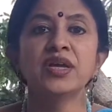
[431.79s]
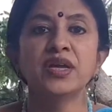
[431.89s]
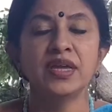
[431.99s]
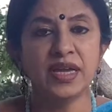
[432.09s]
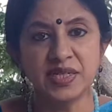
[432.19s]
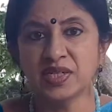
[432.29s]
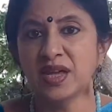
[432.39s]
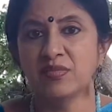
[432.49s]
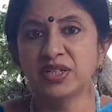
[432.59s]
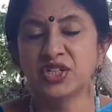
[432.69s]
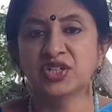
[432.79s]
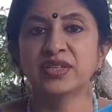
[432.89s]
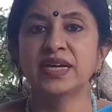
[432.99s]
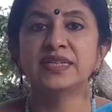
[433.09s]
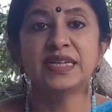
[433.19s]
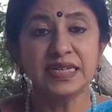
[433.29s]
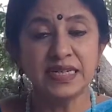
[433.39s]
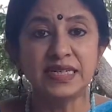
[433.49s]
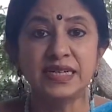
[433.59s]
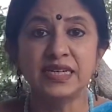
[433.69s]
he established that
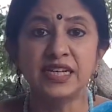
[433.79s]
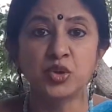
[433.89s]
indeed it